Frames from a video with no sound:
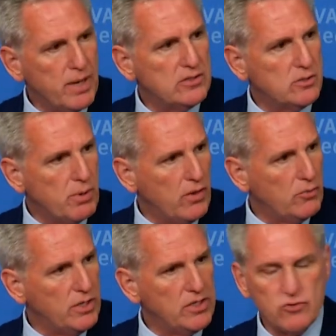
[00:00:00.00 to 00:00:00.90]
based upon
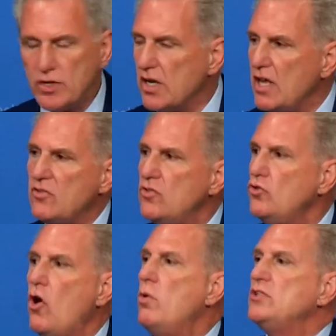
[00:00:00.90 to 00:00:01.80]
the redistricting, is
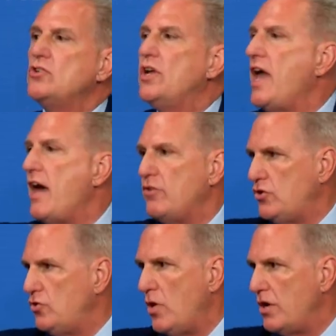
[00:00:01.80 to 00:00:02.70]
no one's going to have a
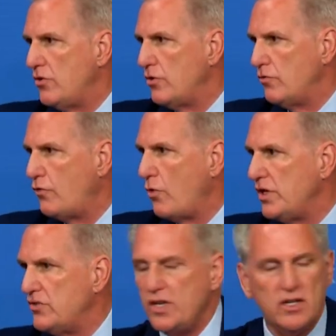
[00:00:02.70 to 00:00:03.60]

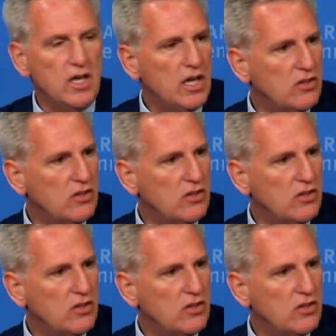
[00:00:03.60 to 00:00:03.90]
240 seat.